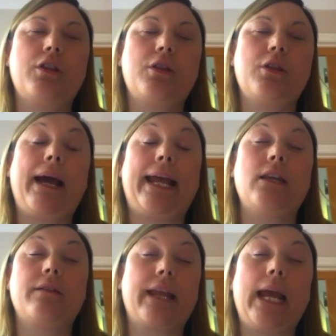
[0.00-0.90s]
the back
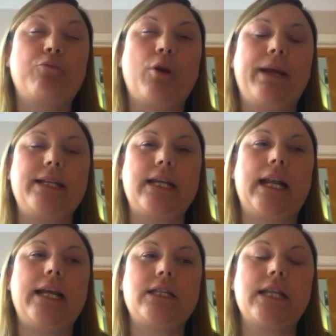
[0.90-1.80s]
end of the camera,
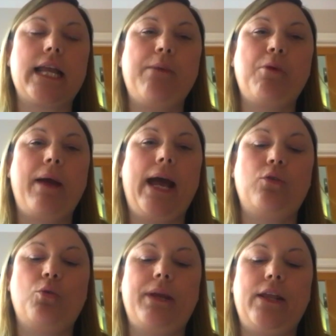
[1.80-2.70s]
basically. So the cameraman
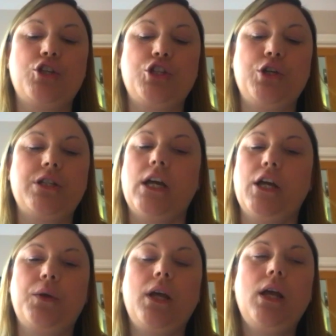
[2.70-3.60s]
will be in the studio,
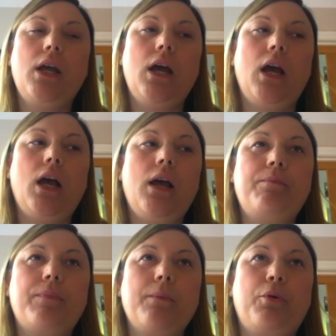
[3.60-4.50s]

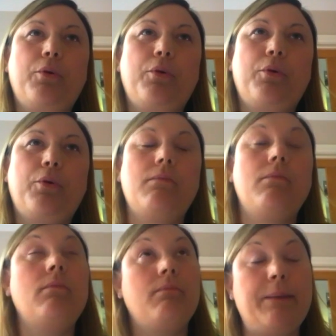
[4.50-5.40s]
pointing,
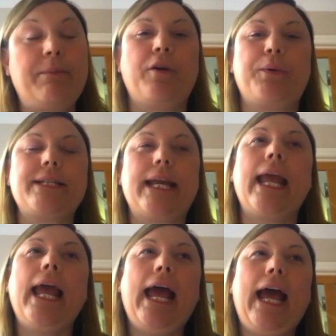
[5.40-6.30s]
maybe focusing,
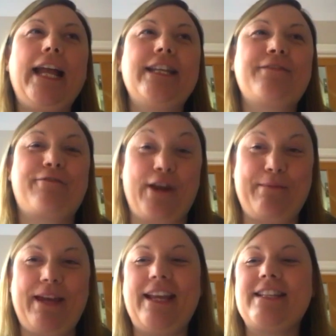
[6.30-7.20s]
and
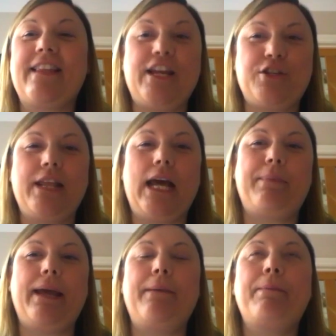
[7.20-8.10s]
framing. So they do that
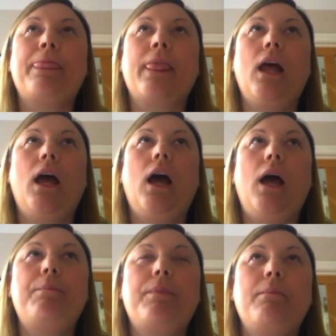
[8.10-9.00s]
bit.
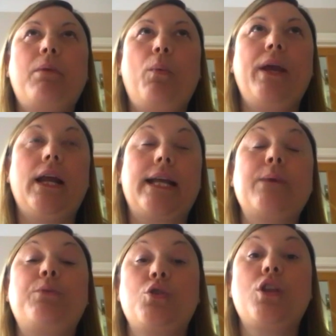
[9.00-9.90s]
But we
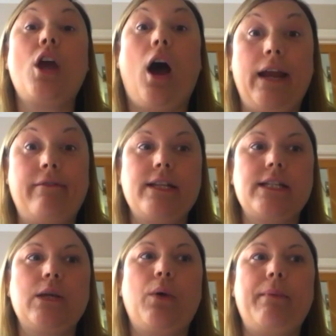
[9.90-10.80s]
do the iris.
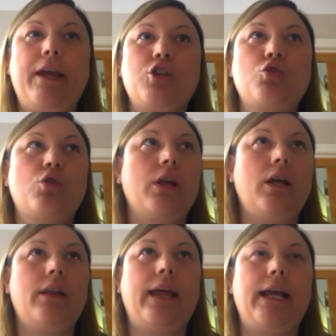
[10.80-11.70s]
So I make sure
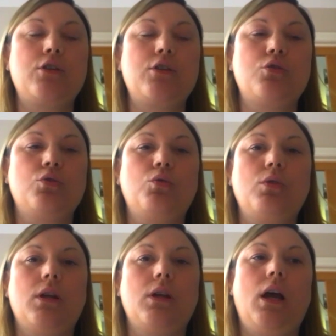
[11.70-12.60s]
that that's
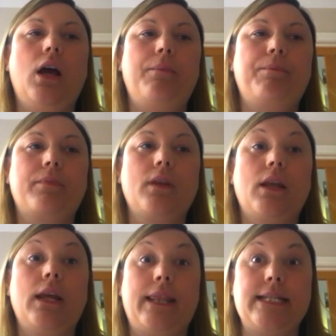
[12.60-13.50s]
all
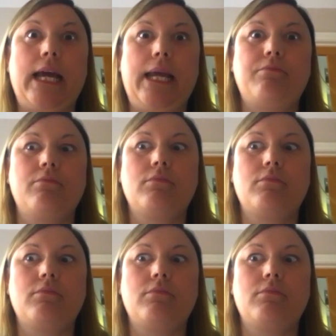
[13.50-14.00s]
the same